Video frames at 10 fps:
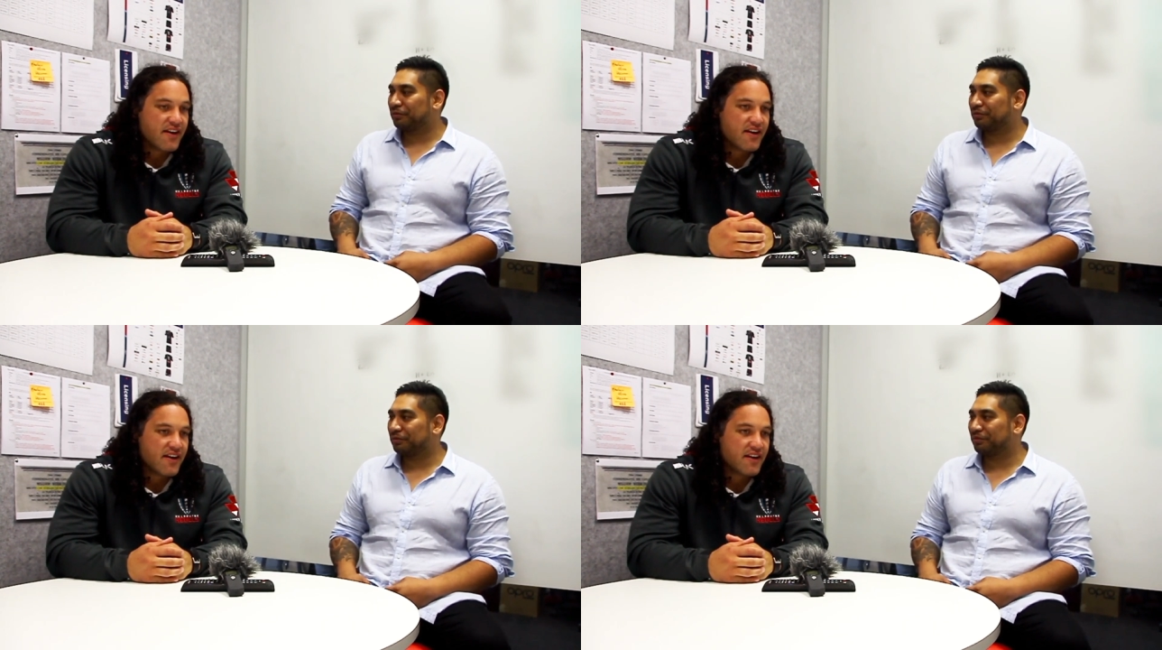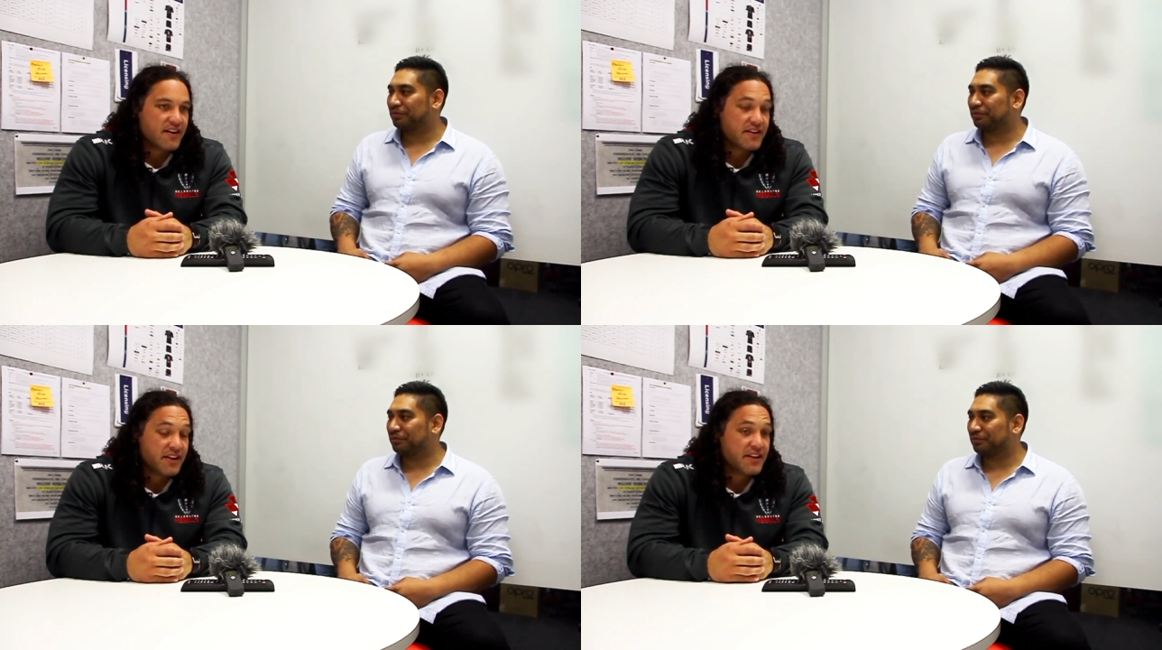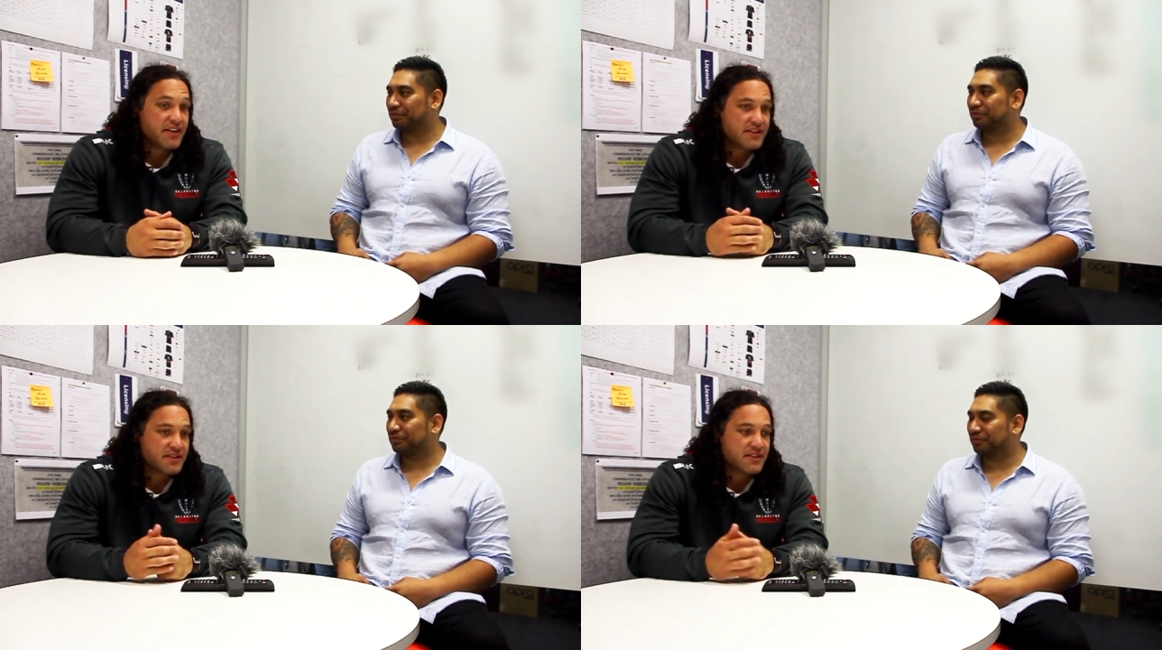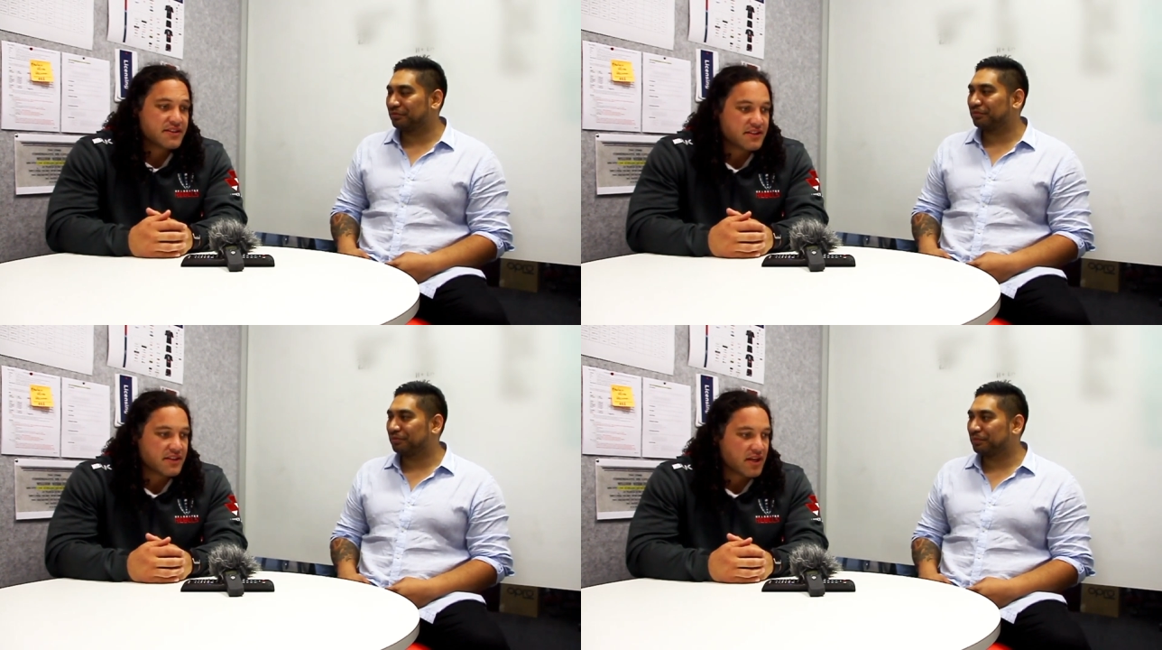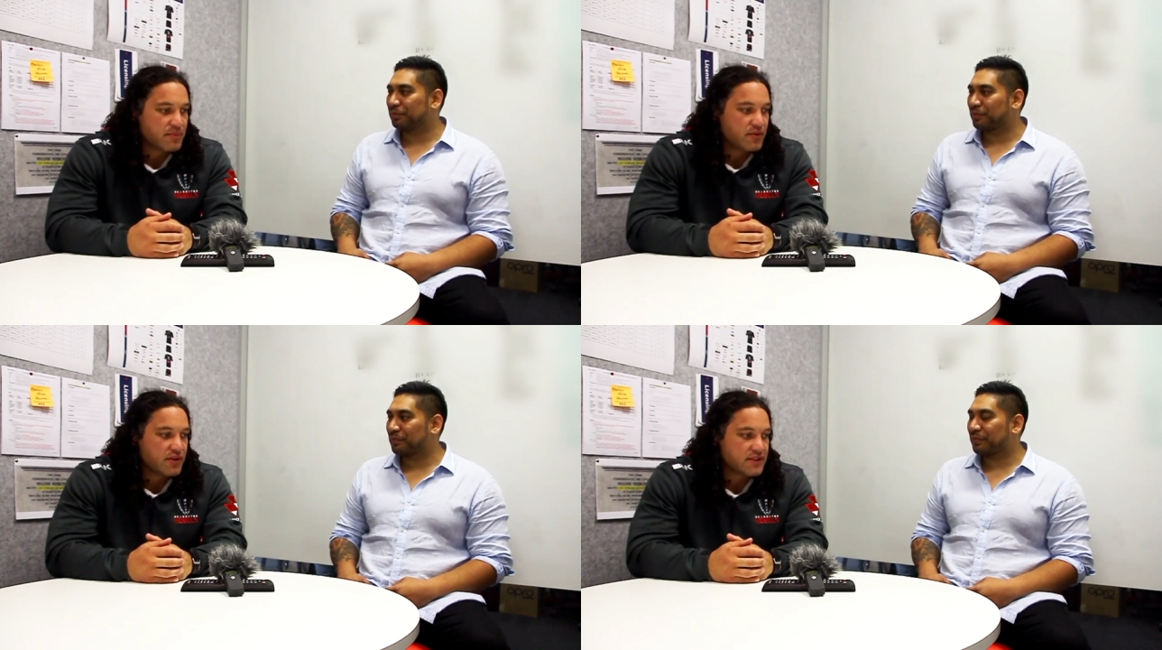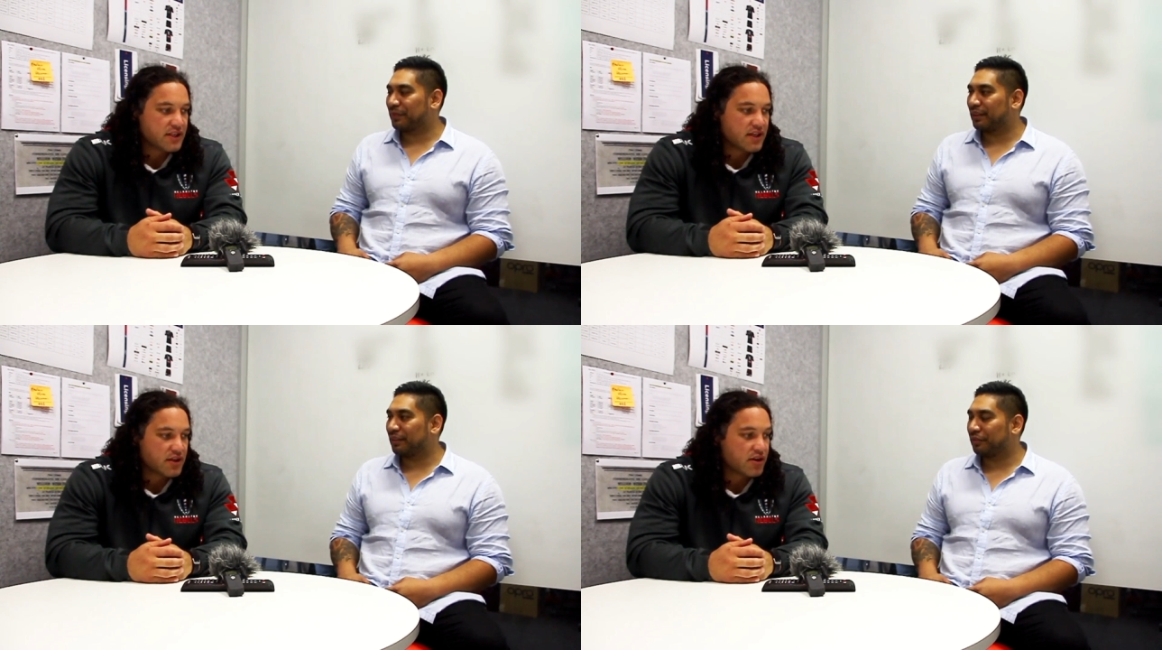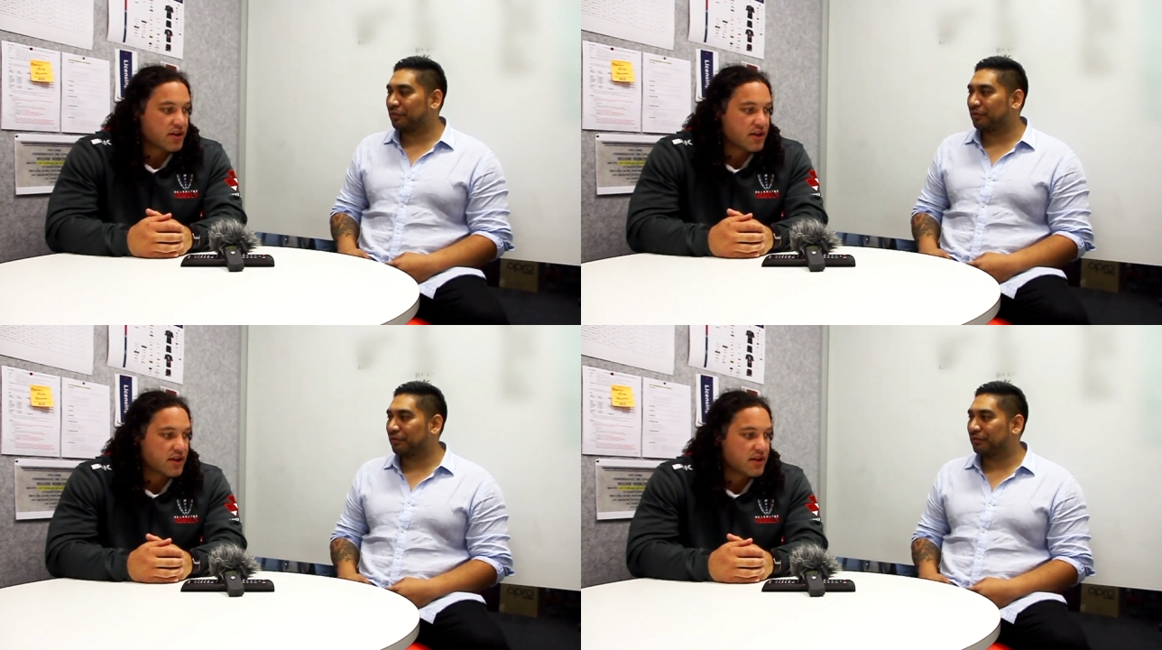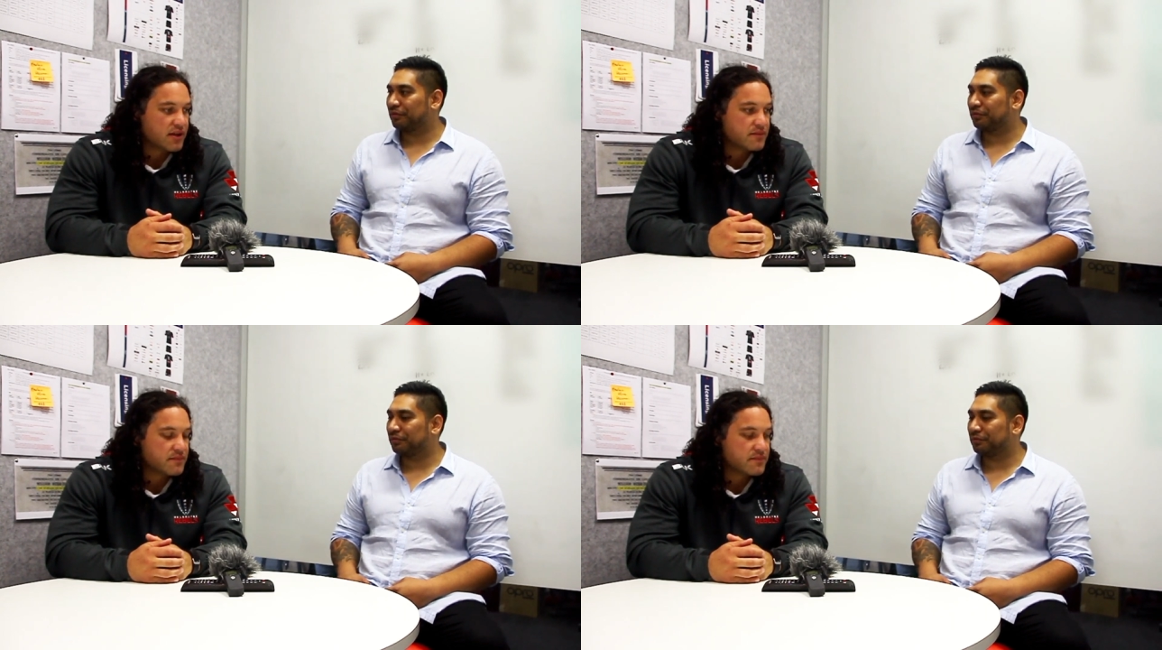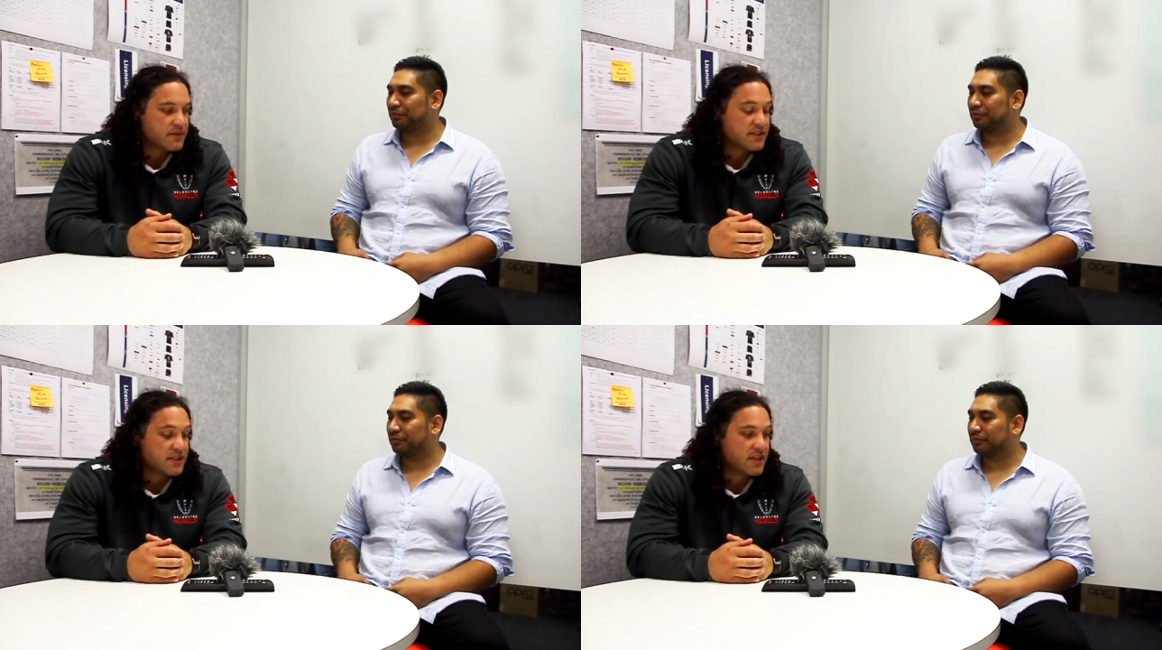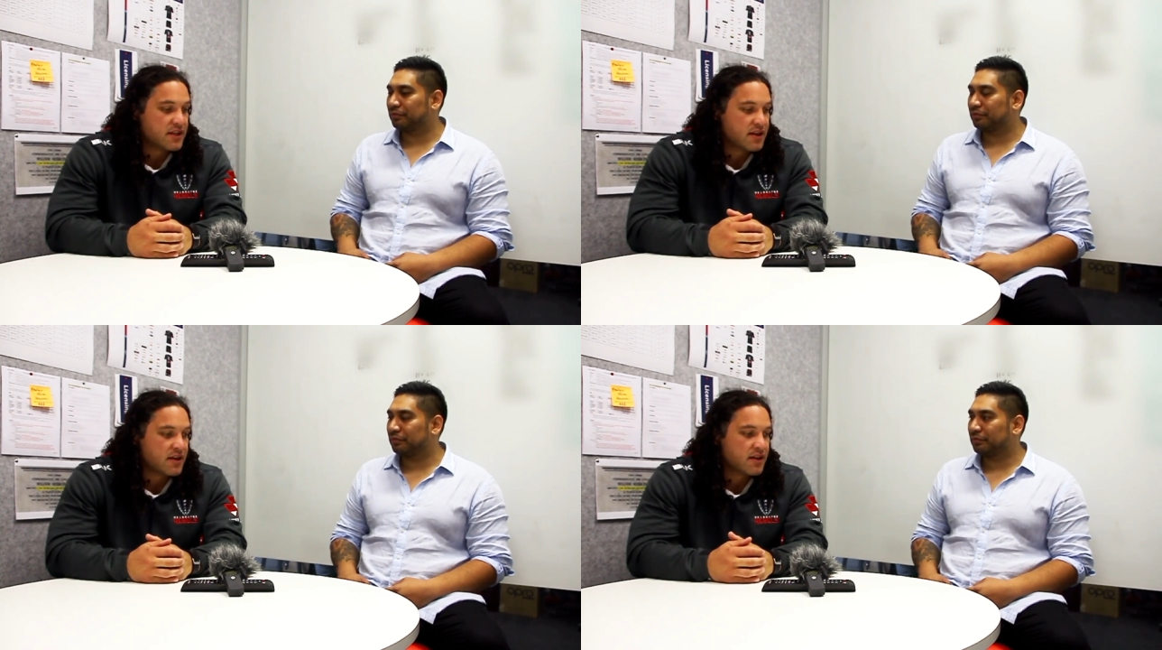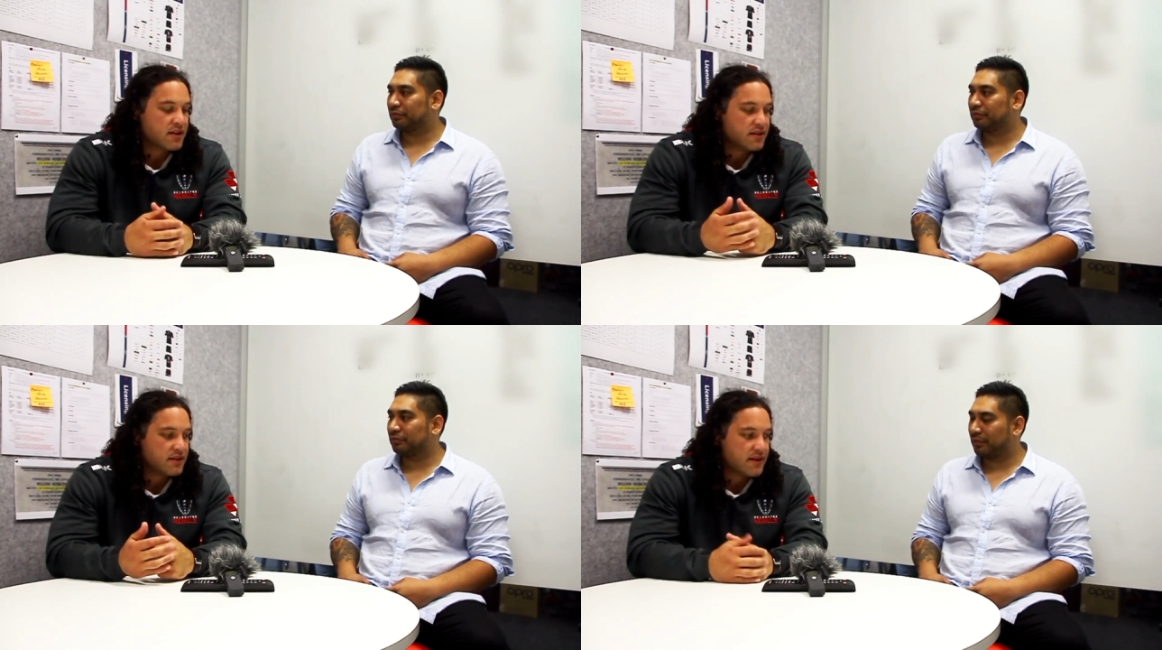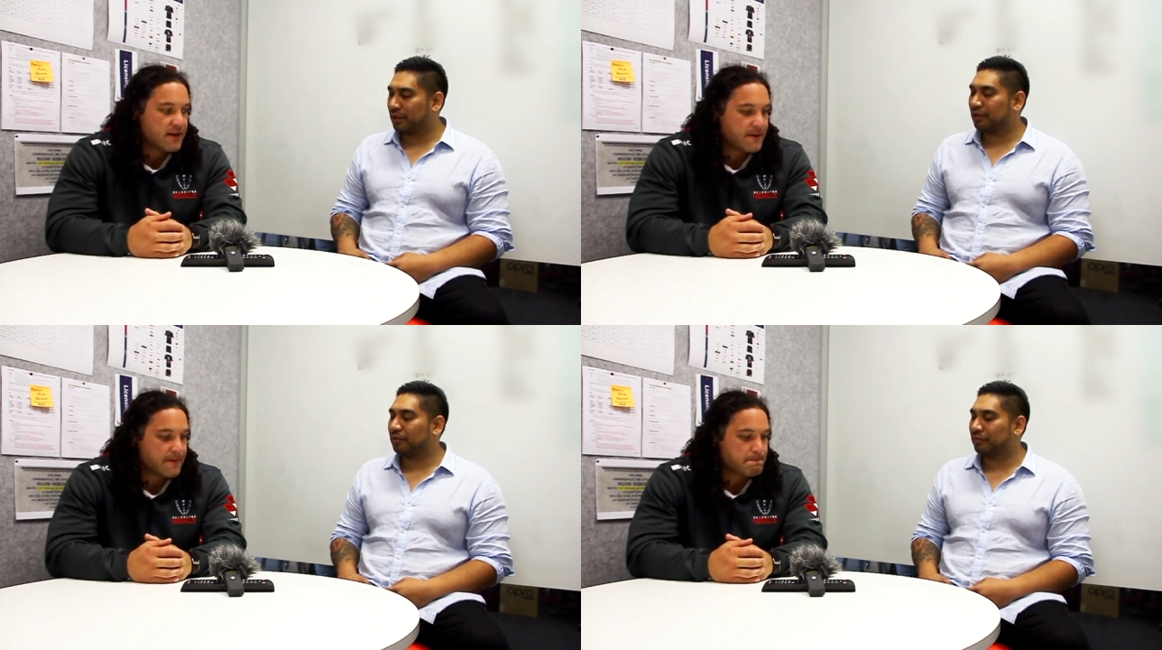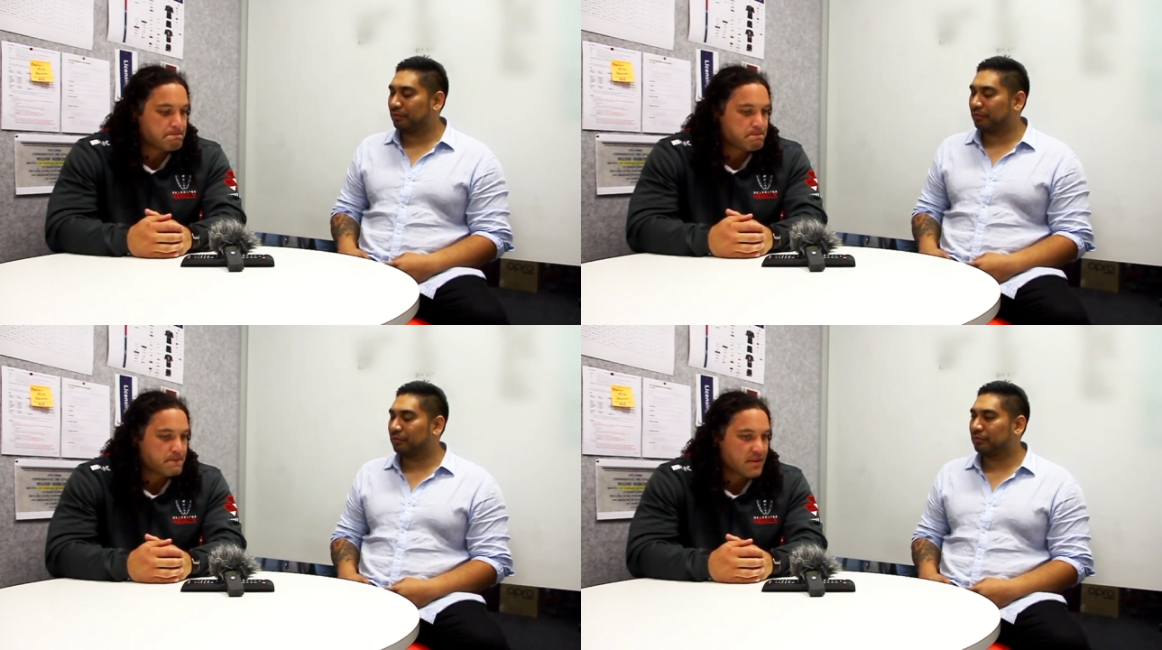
Speaker 1: Uh, yeah, yeah. There's there's a couple. There's a guy like um, Esei Ha'angana. Um,